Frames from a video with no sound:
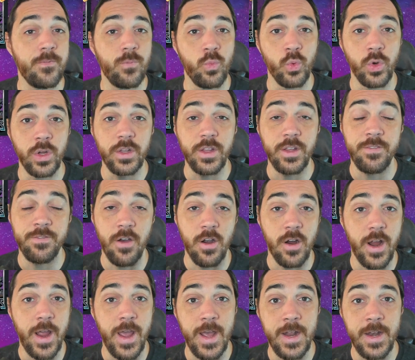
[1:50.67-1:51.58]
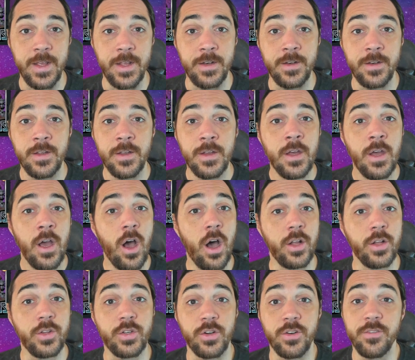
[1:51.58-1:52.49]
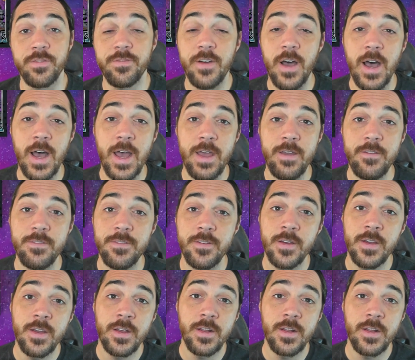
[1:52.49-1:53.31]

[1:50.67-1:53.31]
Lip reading: really far ahead in on turn 5,